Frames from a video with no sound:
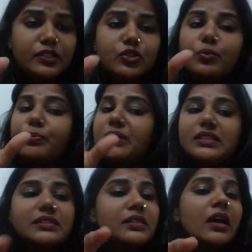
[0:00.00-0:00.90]
So
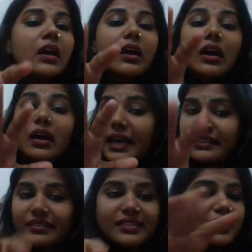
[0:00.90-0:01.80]
business
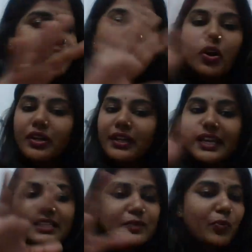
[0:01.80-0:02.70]
ethics is not
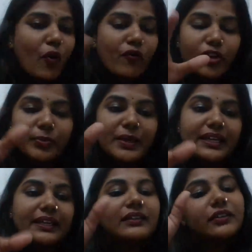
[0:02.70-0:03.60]
against profit
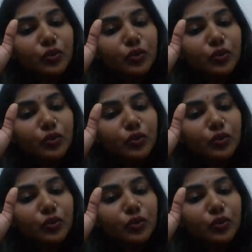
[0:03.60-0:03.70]
making.